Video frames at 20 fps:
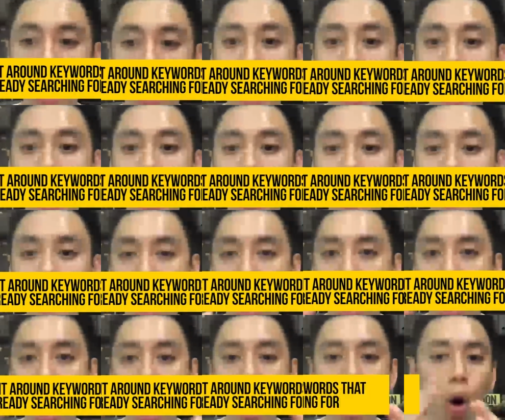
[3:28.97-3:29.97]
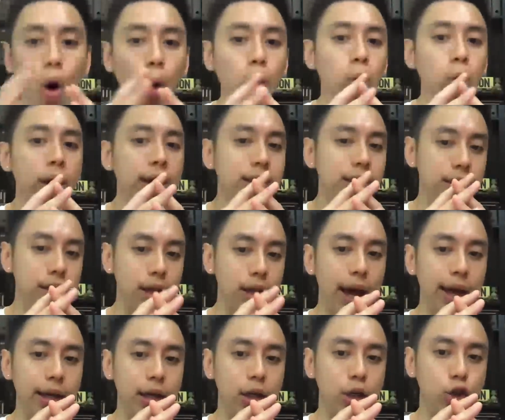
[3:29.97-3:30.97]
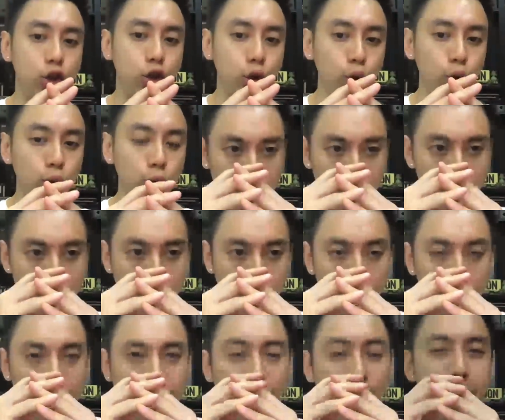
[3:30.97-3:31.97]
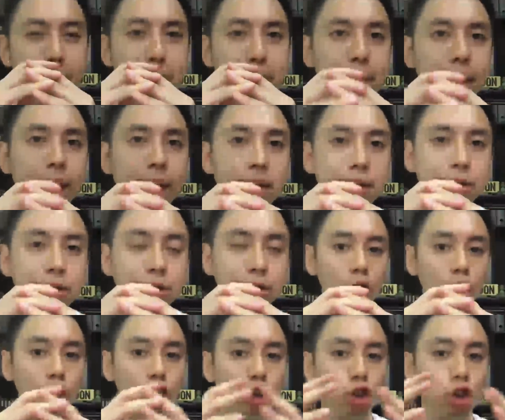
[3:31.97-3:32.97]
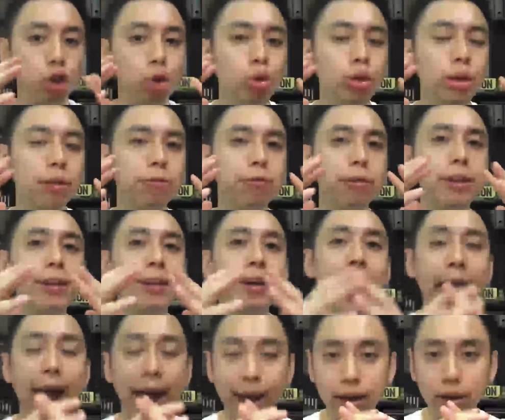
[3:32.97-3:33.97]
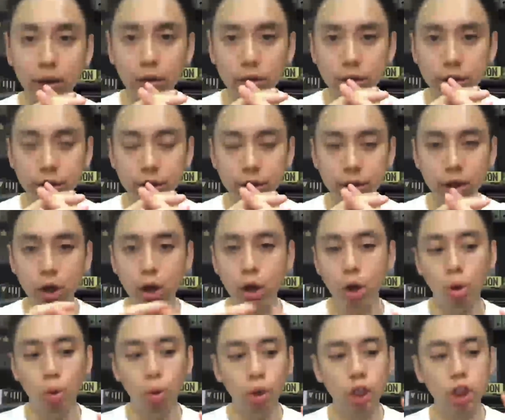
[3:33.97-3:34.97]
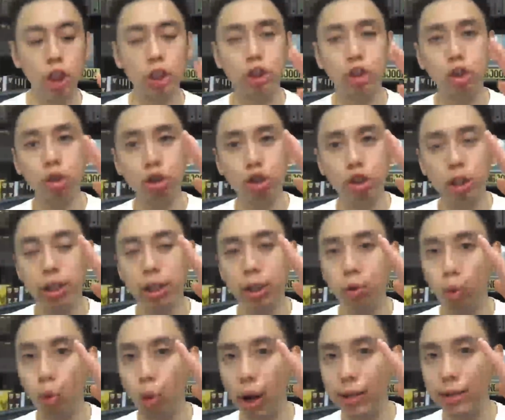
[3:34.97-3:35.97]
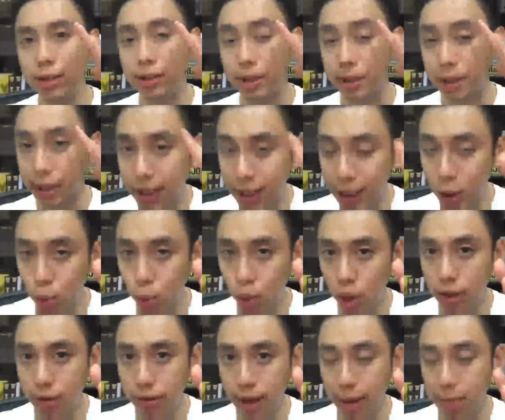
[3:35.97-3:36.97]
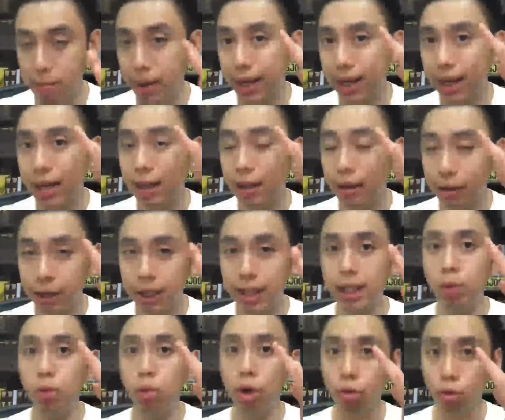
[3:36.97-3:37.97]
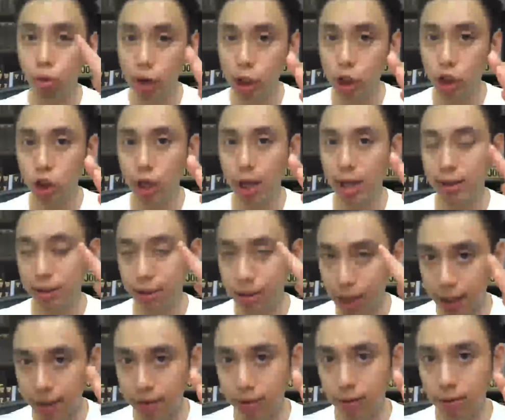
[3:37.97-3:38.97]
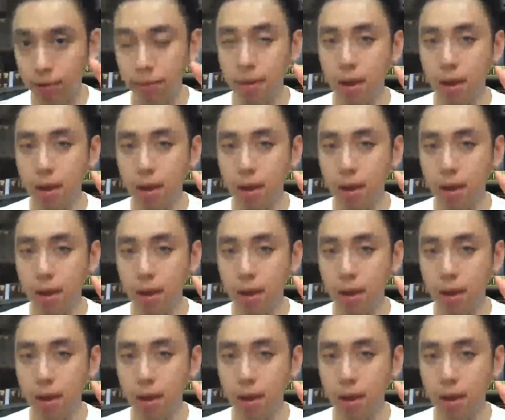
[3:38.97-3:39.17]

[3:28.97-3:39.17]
And I always like to kind of mix two different angles, which is usually once the keyword and making it keyword rich as the title.